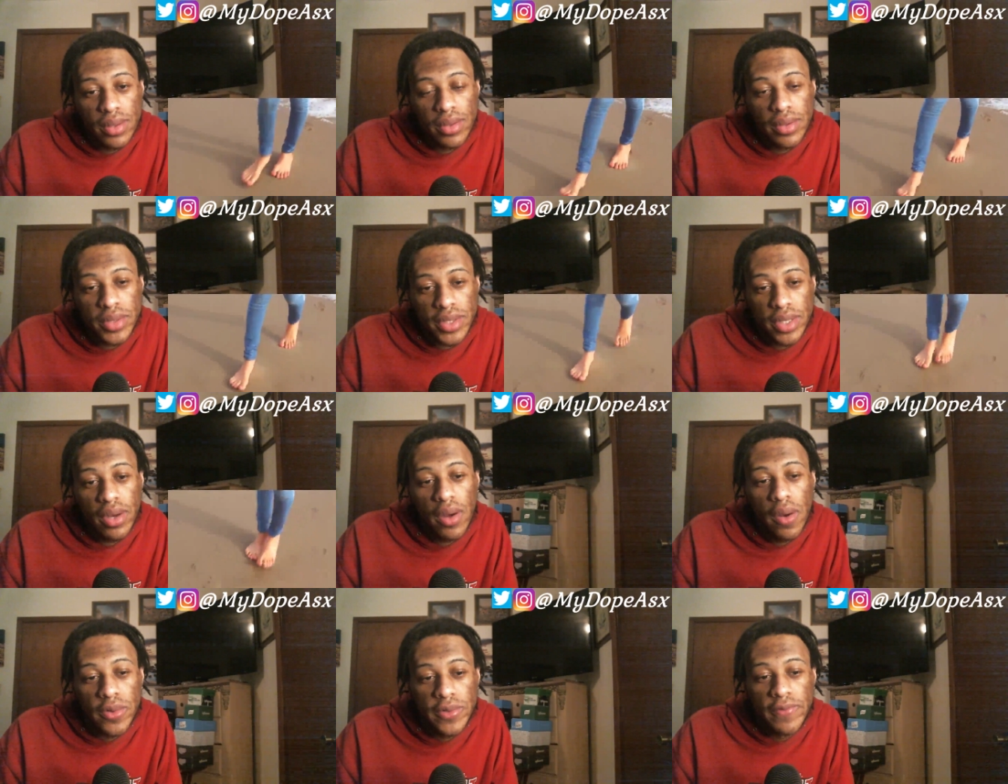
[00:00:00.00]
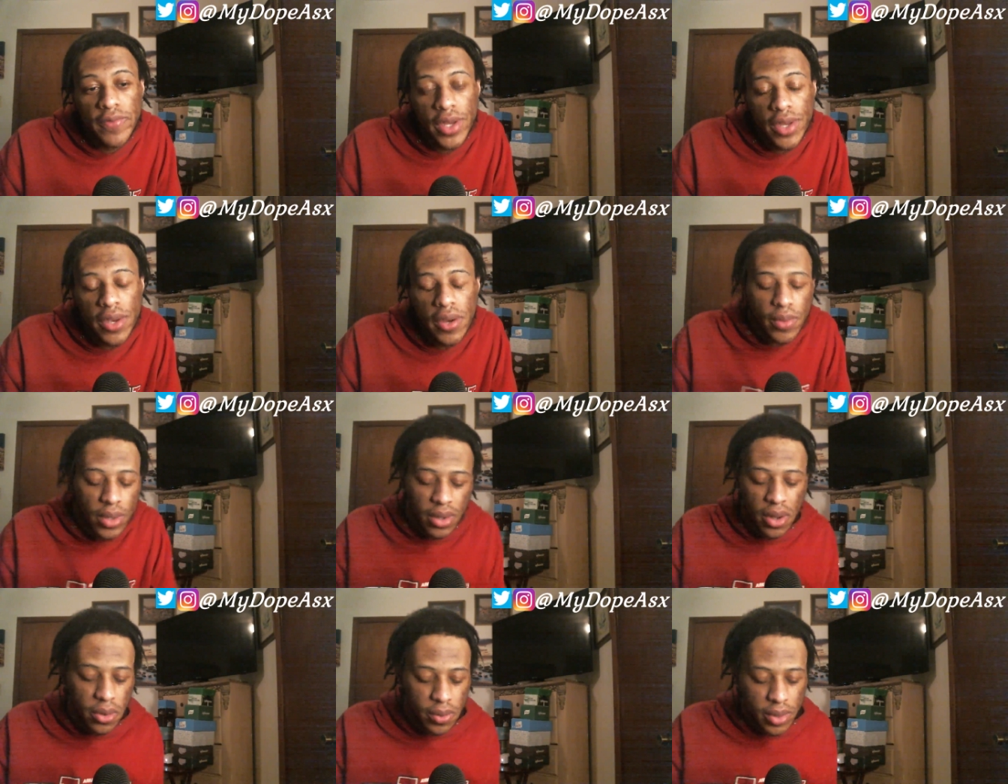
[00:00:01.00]
I'm saying a wholesome video would
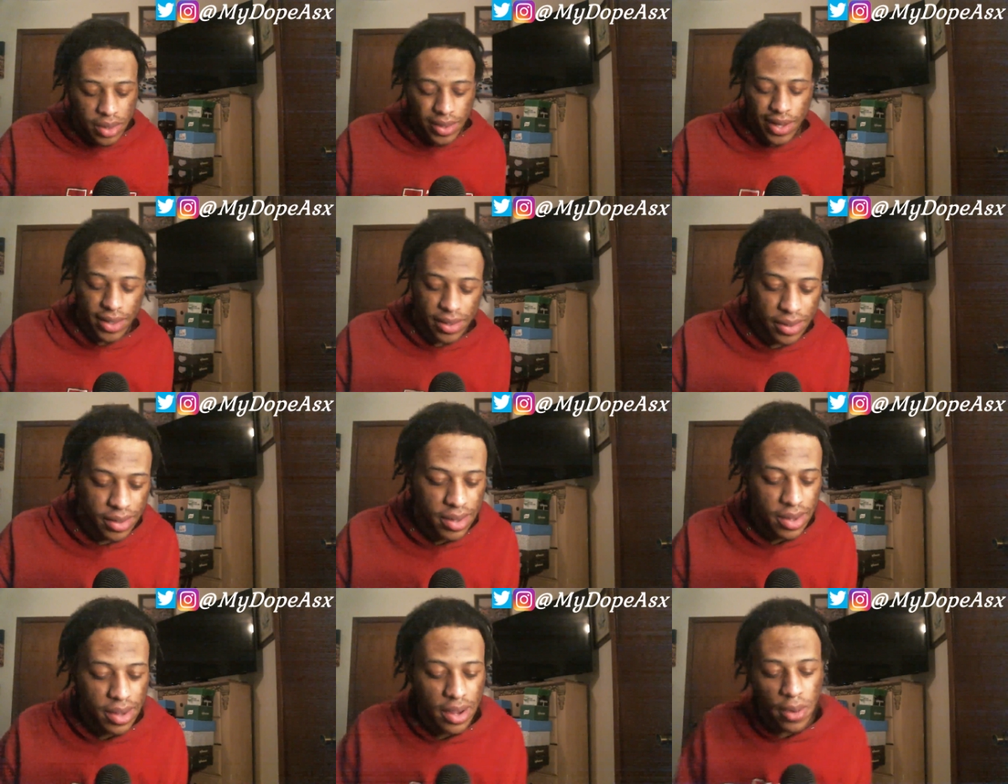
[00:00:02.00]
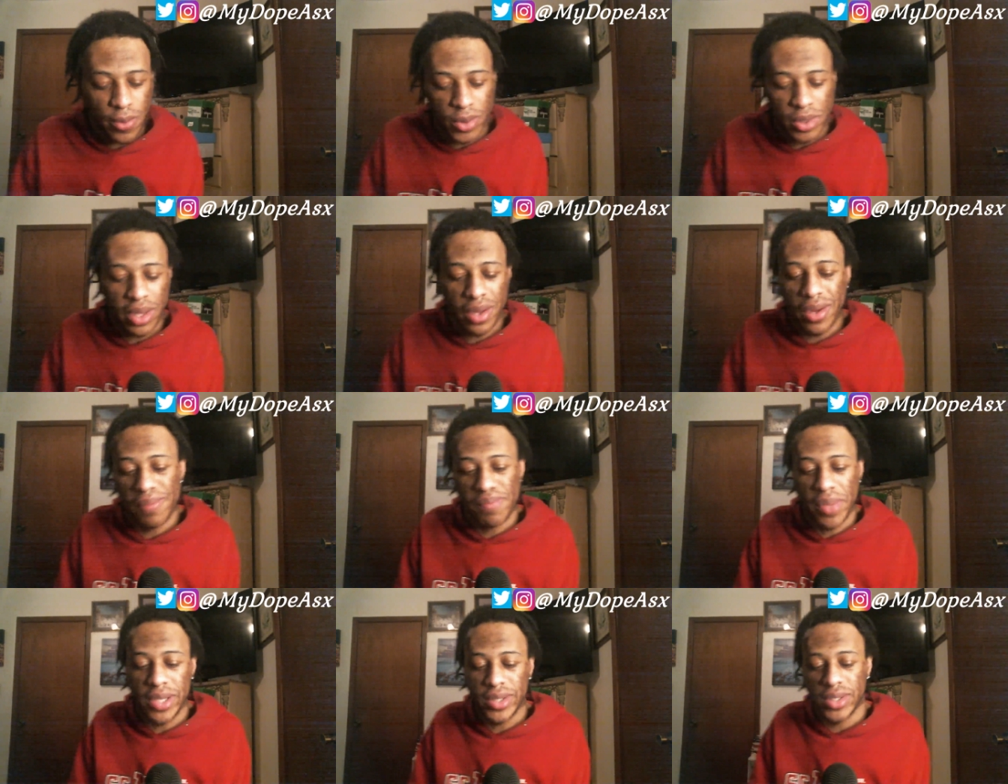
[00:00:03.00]
go with like a really
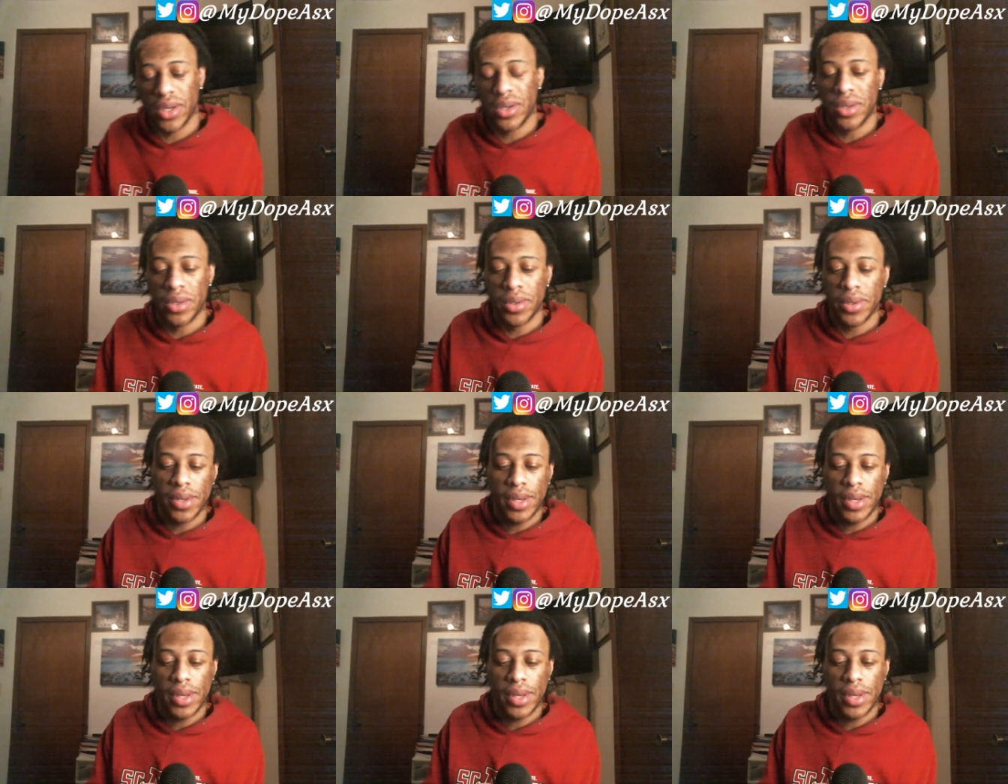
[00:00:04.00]
upbeat song.